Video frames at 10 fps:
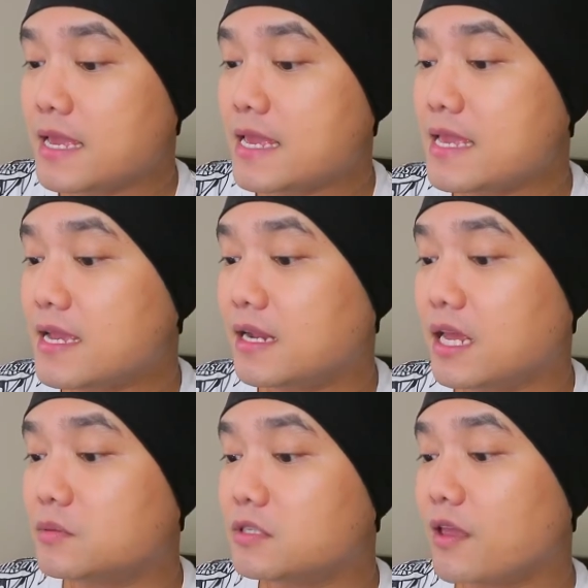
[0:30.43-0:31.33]
He
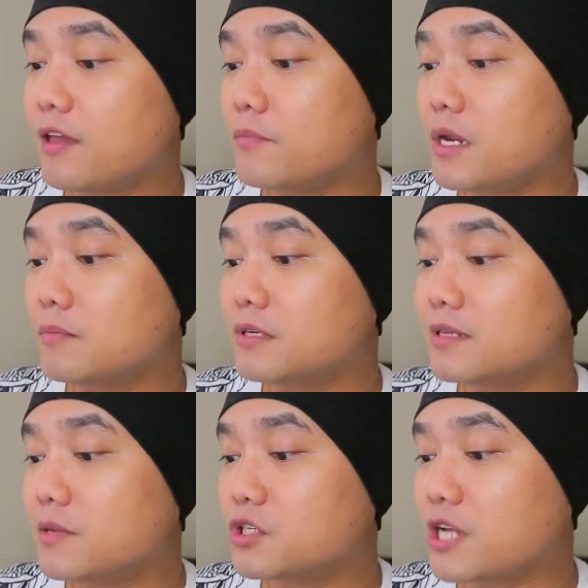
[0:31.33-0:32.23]
claims to have been a
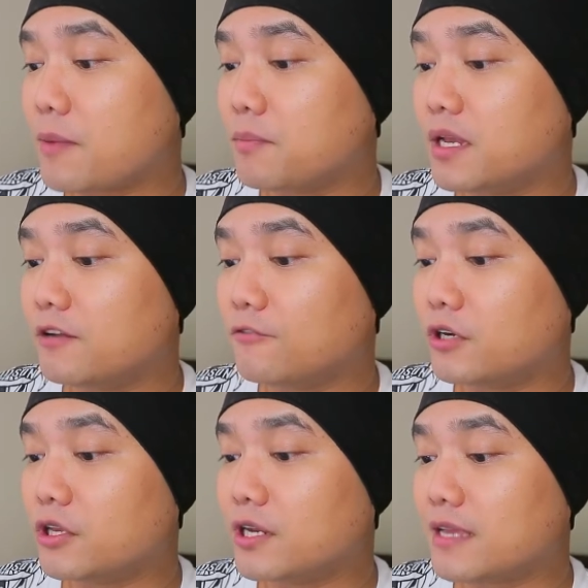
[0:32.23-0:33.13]
Muslim chaplain
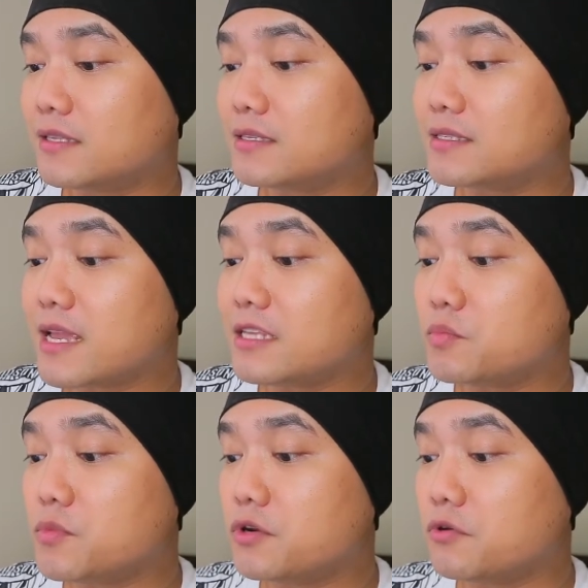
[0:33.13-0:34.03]
for the United
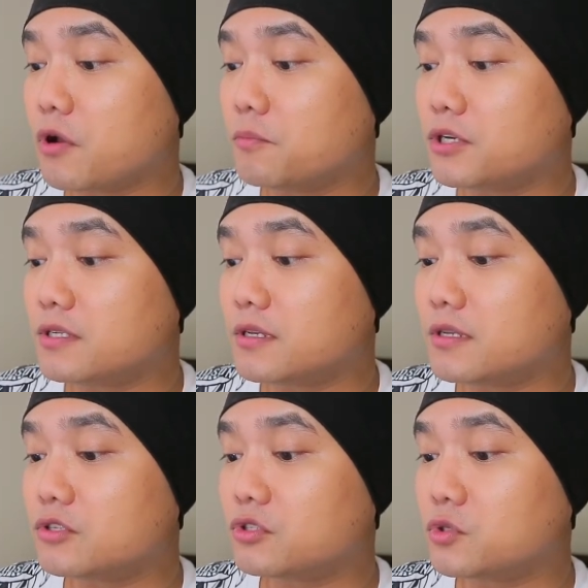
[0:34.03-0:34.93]
States Bureau of
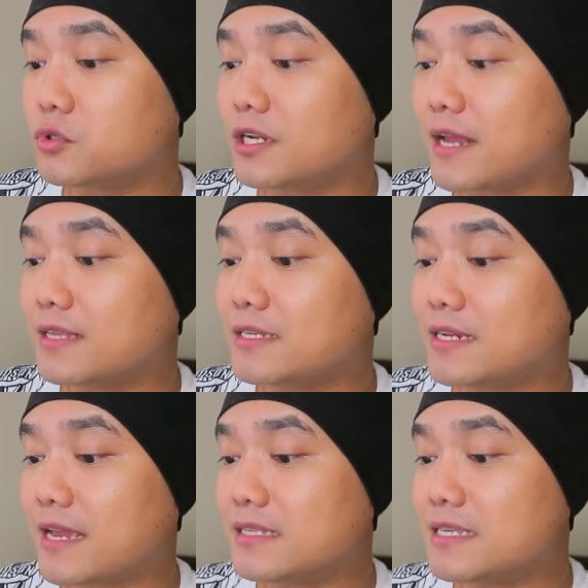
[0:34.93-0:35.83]
Prisons through the
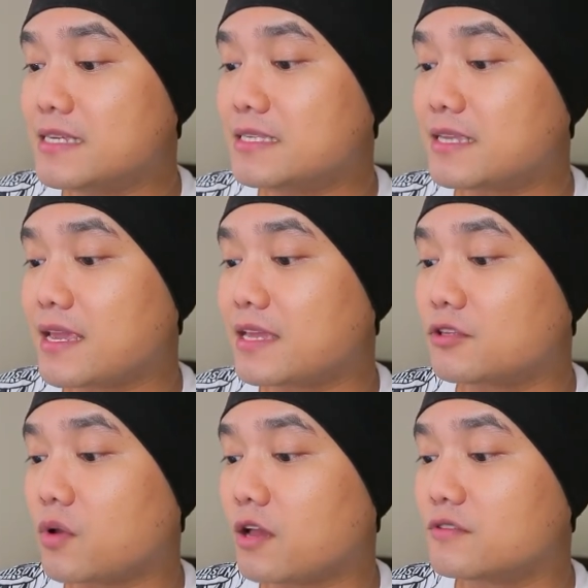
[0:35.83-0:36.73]
1990s
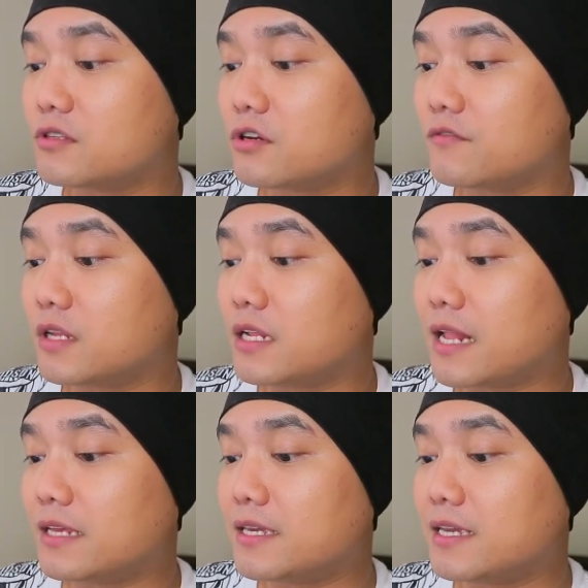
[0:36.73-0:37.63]
and to have served a
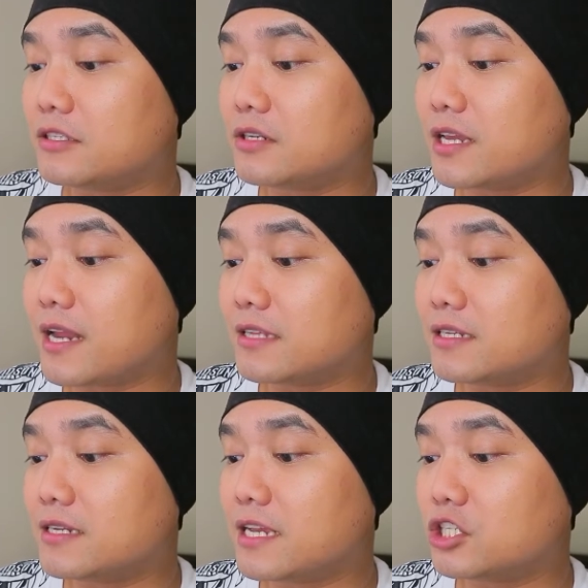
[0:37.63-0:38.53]
delegate to the
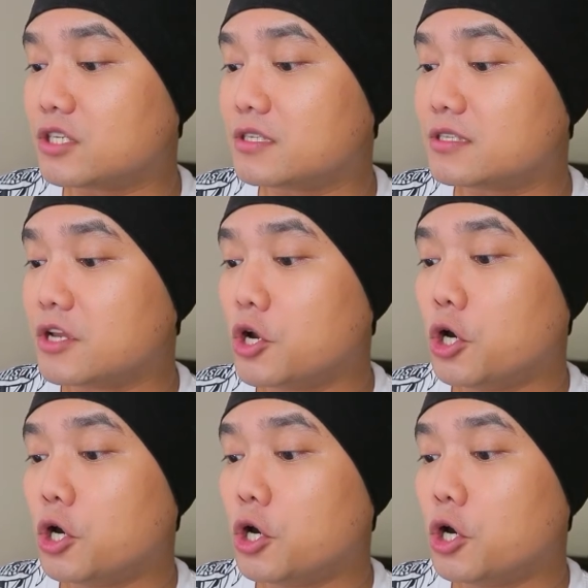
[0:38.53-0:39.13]
United Nations